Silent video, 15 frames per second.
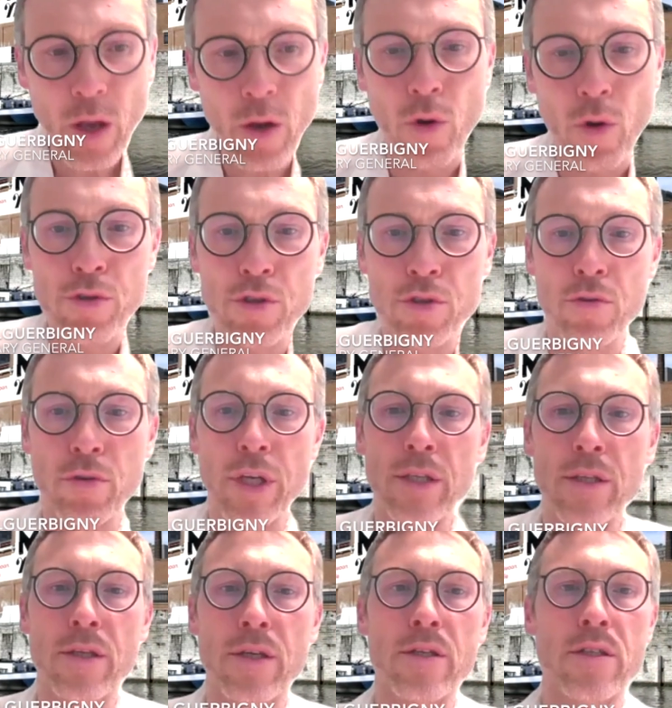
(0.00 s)
Also
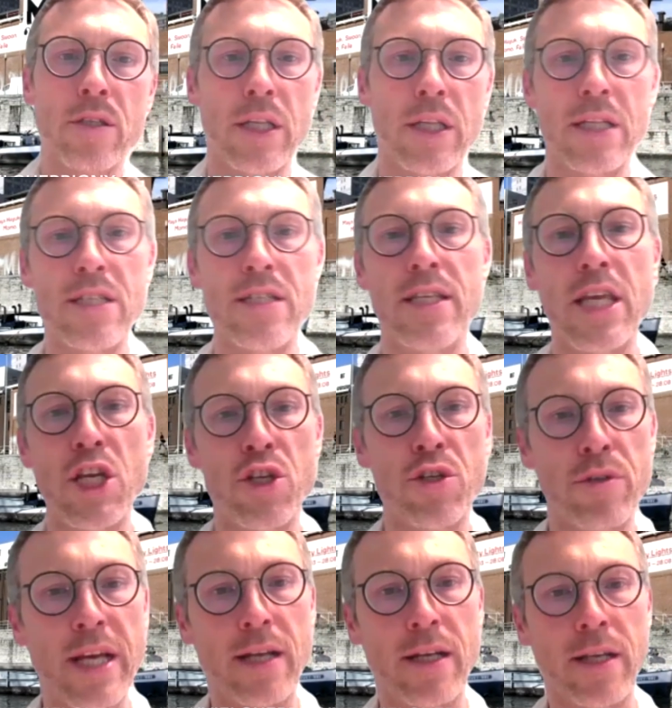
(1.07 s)
in
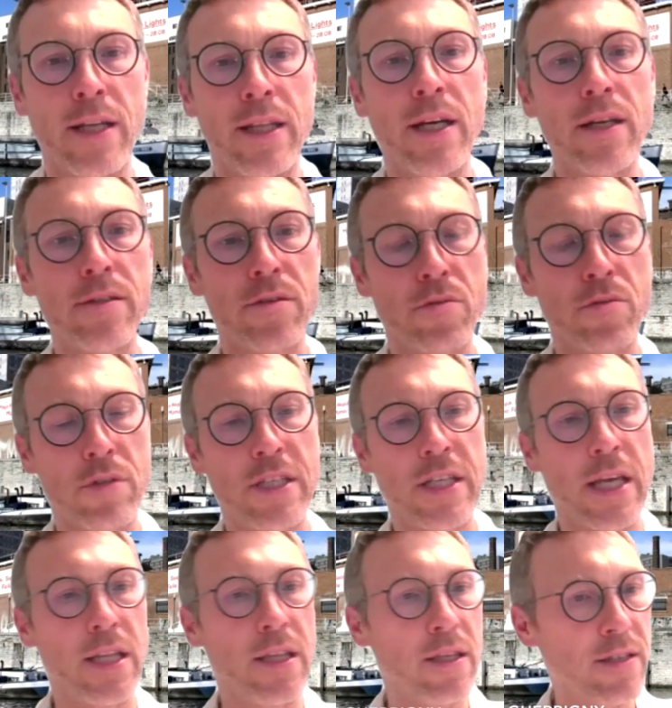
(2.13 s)
standardization arena, so
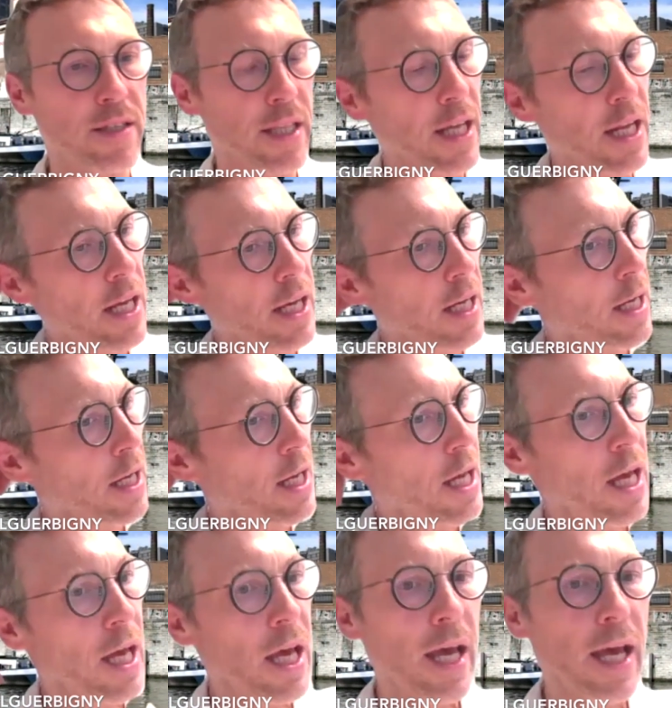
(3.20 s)
CEN, CENELEC,
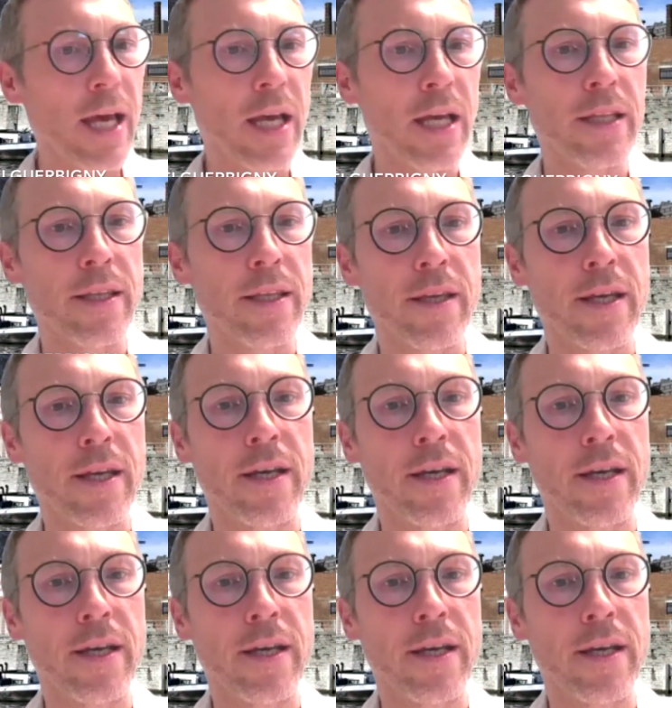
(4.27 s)
and